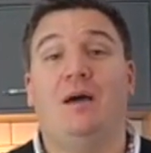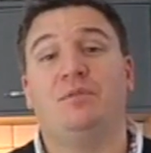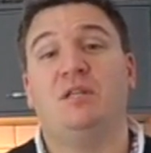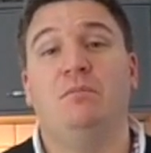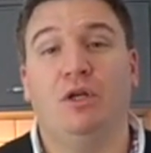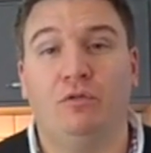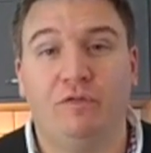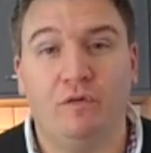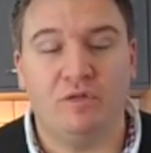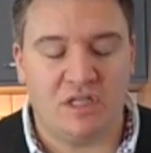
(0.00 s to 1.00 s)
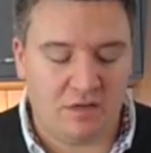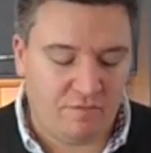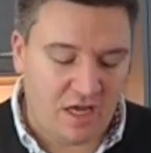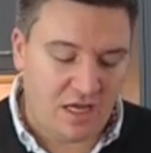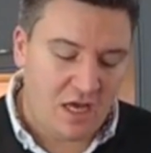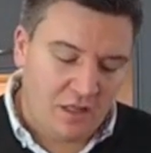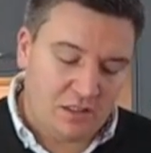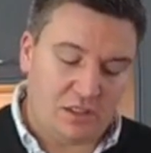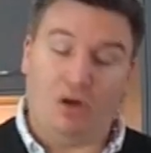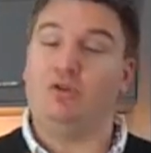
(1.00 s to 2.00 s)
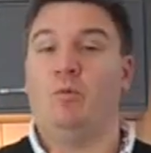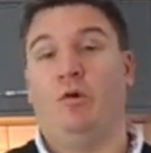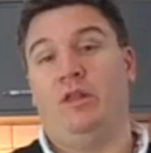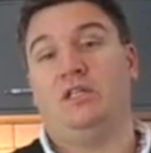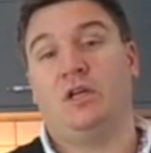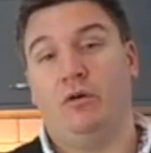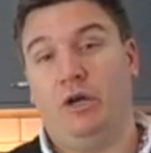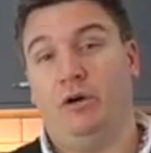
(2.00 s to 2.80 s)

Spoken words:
app, Simply Good Food TV. There's loads more of this going